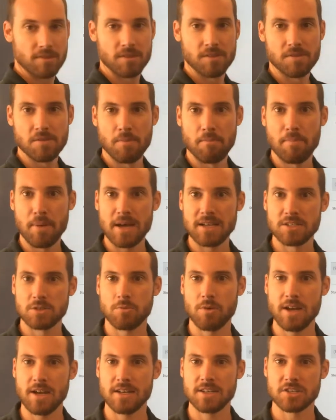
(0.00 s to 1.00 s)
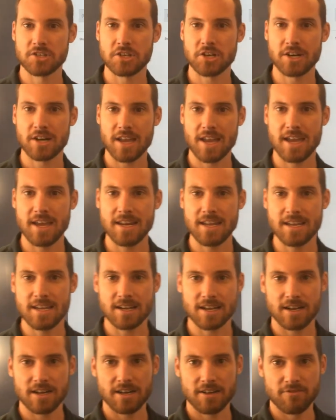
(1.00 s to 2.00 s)
the best way to start any
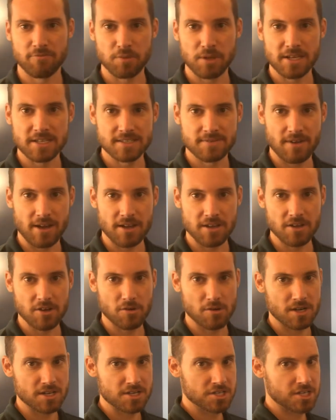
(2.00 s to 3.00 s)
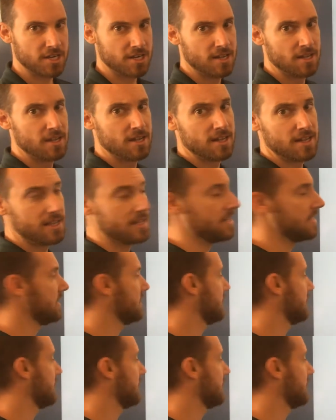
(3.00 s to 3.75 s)
kind of place value question is